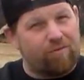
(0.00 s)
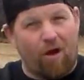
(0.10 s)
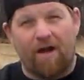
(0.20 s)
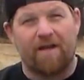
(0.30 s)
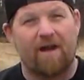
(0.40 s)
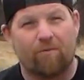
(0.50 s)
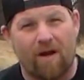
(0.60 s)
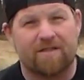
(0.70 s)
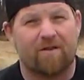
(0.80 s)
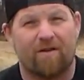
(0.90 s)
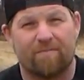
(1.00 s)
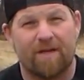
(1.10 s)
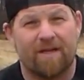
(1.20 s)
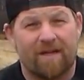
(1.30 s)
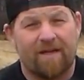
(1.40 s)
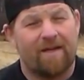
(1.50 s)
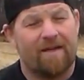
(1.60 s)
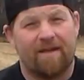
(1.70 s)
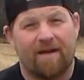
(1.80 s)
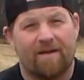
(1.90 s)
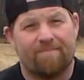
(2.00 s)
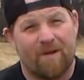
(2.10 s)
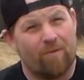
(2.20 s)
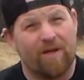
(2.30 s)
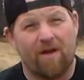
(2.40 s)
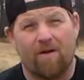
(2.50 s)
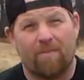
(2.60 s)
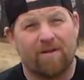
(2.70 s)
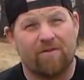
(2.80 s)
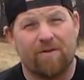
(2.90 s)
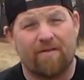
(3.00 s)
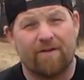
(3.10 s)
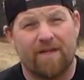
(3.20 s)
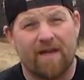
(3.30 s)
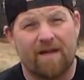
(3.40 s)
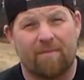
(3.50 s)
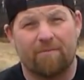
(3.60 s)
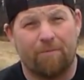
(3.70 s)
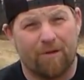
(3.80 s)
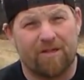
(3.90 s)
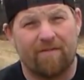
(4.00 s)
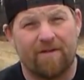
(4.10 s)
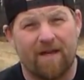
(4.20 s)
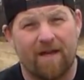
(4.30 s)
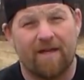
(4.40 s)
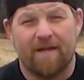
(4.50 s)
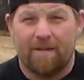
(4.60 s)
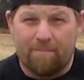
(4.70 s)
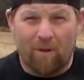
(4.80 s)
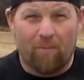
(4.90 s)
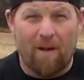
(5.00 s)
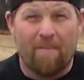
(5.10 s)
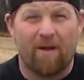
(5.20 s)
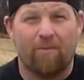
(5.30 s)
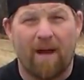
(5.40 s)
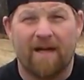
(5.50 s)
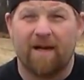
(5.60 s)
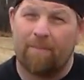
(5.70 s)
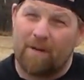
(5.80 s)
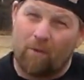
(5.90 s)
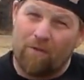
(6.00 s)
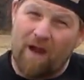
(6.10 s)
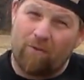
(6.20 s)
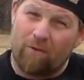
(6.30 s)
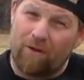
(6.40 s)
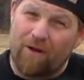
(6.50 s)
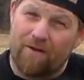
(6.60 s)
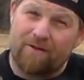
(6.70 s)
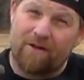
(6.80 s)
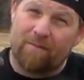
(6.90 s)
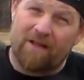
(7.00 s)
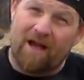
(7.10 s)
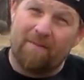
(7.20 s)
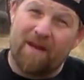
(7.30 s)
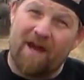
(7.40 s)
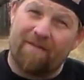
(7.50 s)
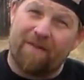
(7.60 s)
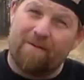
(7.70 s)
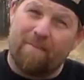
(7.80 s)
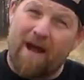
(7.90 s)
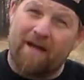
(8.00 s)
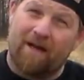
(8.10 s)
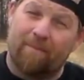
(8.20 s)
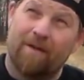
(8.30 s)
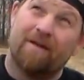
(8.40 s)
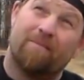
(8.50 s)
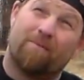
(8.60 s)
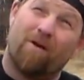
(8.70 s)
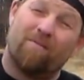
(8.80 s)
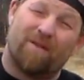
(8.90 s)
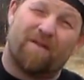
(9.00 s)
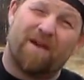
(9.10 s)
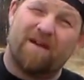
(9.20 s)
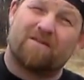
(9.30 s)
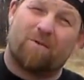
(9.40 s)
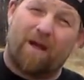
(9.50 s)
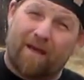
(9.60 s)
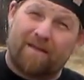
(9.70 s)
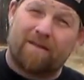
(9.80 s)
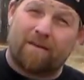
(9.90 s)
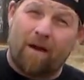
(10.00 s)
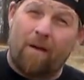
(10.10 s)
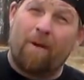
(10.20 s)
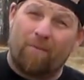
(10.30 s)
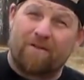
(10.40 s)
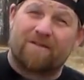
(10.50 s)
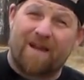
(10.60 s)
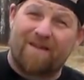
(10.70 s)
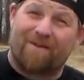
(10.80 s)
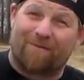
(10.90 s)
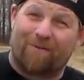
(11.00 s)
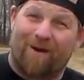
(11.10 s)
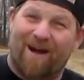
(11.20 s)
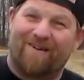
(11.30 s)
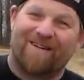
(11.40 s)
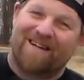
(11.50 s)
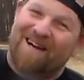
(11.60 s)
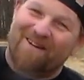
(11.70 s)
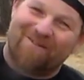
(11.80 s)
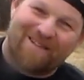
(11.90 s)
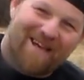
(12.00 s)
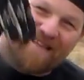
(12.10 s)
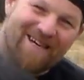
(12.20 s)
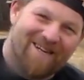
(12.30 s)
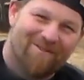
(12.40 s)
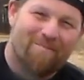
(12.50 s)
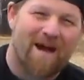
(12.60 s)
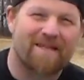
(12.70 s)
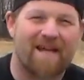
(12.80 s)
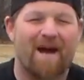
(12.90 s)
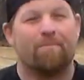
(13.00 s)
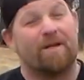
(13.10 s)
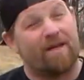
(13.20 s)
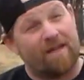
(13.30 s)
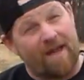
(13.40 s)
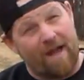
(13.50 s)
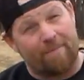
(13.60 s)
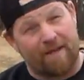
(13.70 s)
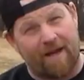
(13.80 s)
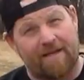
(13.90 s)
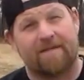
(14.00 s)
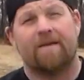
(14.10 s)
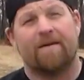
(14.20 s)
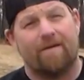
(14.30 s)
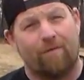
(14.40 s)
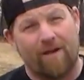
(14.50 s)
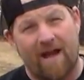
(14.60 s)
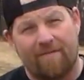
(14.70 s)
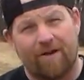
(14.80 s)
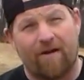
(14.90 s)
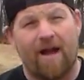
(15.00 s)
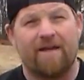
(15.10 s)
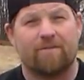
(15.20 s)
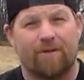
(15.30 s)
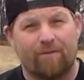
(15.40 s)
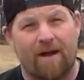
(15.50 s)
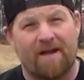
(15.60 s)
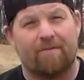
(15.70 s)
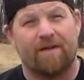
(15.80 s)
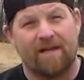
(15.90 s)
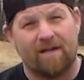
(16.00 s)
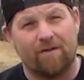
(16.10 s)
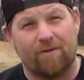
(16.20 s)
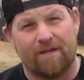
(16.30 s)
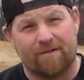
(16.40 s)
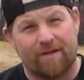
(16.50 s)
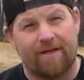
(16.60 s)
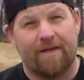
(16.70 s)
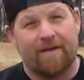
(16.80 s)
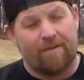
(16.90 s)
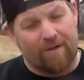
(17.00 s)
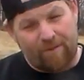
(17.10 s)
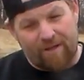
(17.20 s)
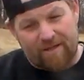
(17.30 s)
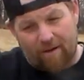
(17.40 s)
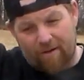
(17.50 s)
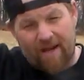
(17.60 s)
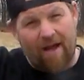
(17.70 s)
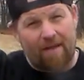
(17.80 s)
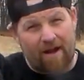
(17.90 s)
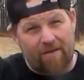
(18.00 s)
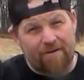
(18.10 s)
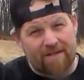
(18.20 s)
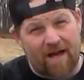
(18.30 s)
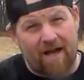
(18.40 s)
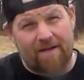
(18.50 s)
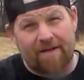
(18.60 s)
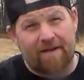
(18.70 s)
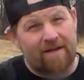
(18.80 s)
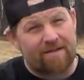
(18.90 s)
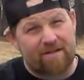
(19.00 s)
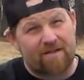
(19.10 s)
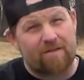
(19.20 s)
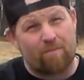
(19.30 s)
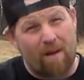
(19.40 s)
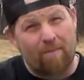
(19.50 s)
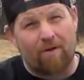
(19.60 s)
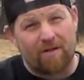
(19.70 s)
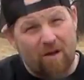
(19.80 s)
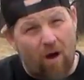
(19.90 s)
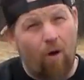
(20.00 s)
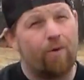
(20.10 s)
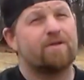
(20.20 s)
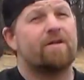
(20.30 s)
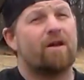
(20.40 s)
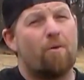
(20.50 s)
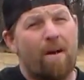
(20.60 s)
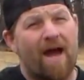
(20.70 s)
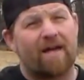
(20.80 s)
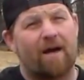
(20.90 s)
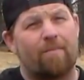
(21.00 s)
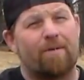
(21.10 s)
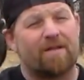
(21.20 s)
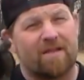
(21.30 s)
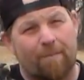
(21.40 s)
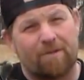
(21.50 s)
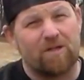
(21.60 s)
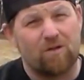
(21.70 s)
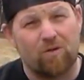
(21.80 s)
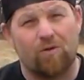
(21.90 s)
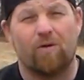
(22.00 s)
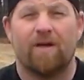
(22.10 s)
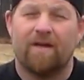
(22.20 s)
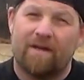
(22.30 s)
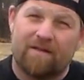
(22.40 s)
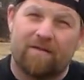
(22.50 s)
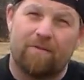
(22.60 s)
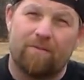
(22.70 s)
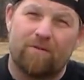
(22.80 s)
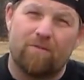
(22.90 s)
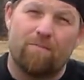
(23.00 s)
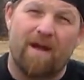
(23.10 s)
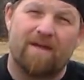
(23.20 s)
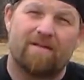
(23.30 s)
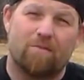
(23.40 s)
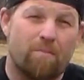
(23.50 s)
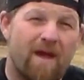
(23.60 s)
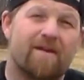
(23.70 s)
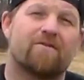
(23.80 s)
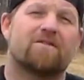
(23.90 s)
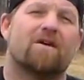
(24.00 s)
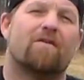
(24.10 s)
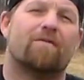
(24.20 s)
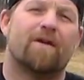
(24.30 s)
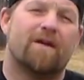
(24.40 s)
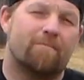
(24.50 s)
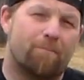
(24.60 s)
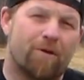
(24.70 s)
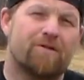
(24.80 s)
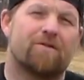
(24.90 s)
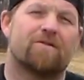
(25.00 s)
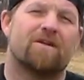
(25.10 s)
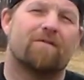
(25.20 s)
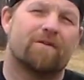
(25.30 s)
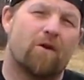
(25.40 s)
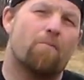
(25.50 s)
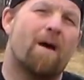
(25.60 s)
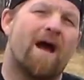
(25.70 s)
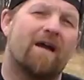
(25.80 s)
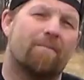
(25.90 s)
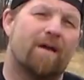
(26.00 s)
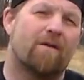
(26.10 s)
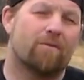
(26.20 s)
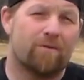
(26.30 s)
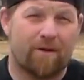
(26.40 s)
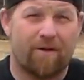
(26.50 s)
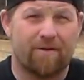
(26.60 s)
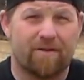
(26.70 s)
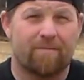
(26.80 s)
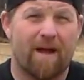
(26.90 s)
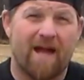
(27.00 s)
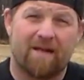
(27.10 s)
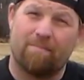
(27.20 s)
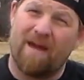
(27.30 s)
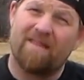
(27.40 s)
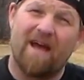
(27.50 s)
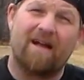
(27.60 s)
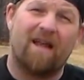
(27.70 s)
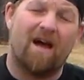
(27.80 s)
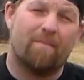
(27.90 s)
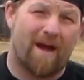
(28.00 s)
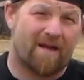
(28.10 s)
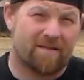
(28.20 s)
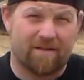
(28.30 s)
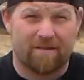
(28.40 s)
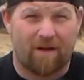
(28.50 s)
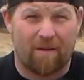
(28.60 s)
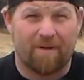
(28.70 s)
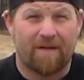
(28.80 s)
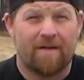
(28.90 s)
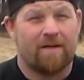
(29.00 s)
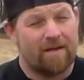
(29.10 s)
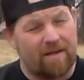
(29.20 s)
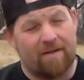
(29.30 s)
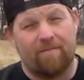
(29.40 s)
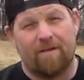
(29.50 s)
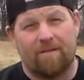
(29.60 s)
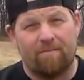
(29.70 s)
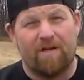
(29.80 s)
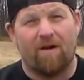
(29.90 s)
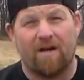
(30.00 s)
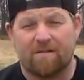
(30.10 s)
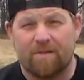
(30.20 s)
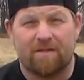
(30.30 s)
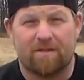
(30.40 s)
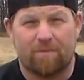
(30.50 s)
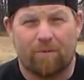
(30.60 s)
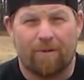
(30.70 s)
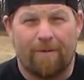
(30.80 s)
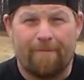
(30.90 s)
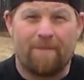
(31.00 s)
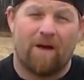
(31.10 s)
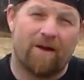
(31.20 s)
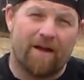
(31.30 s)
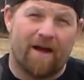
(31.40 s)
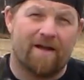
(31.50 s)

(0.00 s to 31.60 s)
knocking that rust off me. And here we go. I'm gonna do it every day, and I'm gonna push every day, build my mental back up, and I'm on that roller coaster and I'm climbing that thing back up. The thing is, when I get to the top, I want to stay there for a while. I don't want that thing going back down, but it can happen, guys. If we have a crash, we wreck, and we get a little injury, we start down that other side. It's just, remember, it's always gonna go back up, but it's up to you to make yourself and push yourself to go back up that roller coaster, make that climb back to the top, and be awesome at this sport. All right,